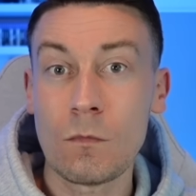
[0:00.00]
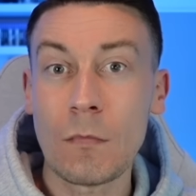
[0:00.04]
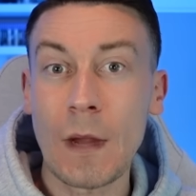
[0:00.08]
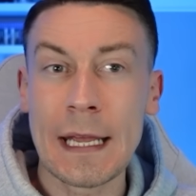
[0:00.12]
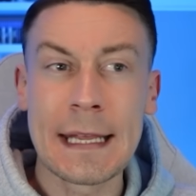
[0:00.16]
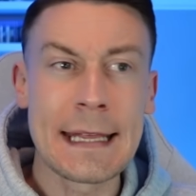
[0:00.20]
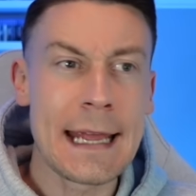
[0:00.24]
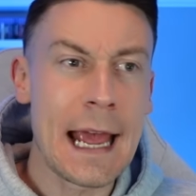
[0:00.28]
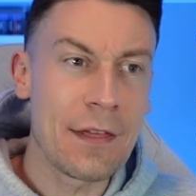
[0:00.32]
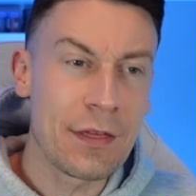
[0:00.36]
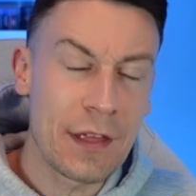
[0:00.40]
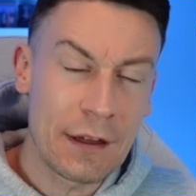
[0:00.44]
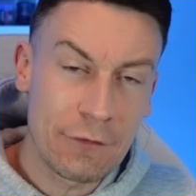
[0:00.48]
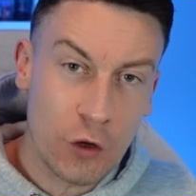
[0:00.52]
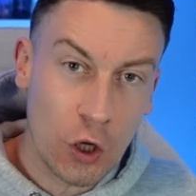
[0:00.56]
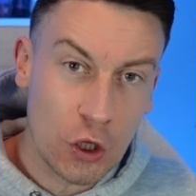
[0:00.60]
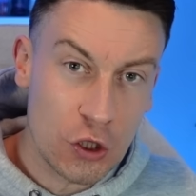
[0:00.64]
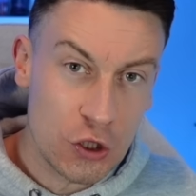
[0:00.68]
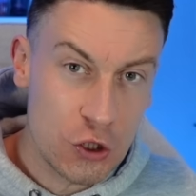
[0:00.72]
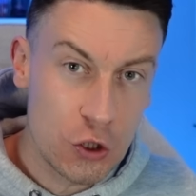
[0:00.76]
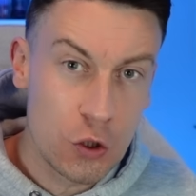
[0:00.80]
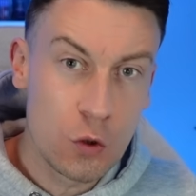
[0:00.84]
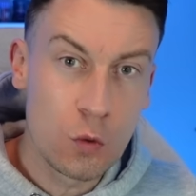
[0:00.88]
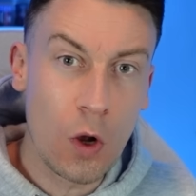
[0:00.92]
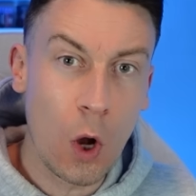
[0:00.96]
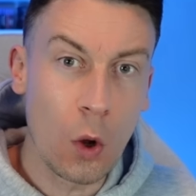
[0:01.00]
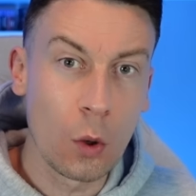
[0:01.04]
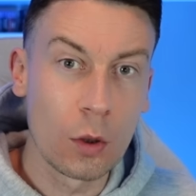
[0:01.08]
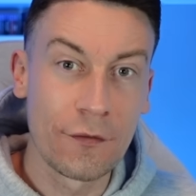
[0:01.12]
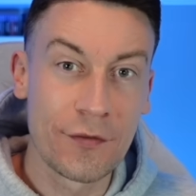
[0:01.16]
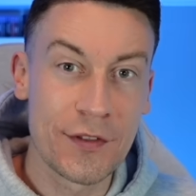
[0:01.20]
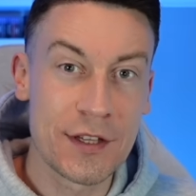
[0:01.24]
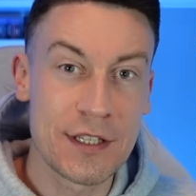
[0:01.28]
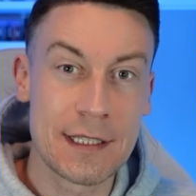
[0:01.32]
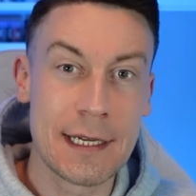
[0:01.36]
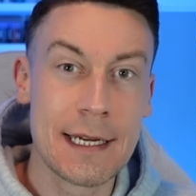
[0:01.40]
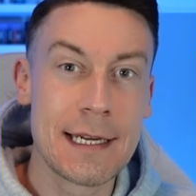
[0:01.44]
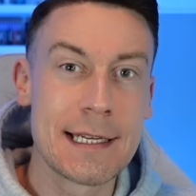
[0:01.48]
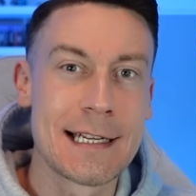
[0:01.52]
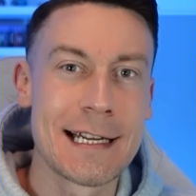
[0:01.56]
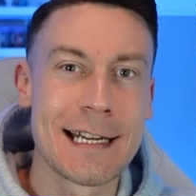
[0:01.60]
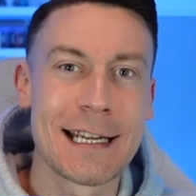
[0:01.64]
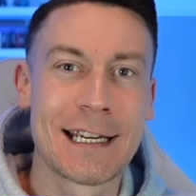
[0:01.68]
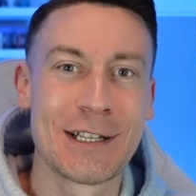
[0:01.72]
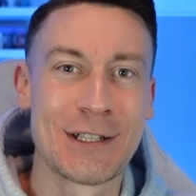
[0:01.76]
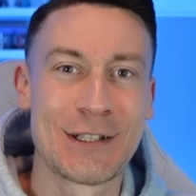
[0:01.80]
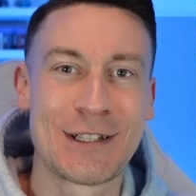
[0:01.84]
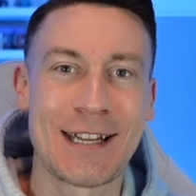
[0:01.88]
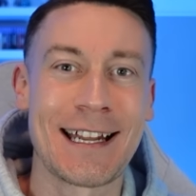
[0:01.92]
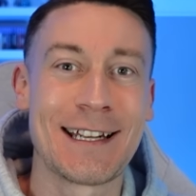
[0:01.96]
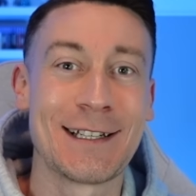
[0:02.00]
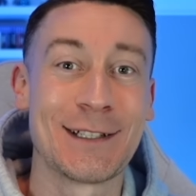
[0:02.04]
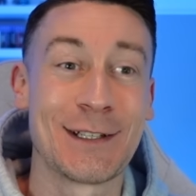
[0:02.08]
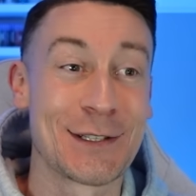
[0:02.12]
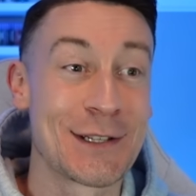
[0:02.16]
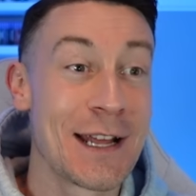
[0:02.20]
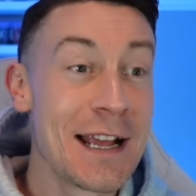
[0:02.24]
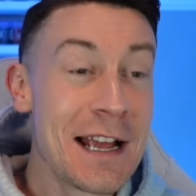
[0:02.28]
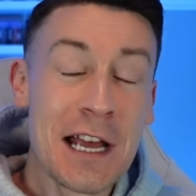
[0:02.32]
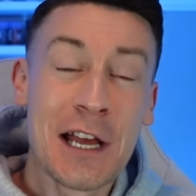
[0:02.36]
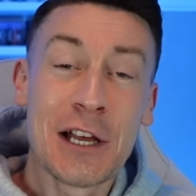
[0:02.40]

Yet they've got 2 goal of the season contenders.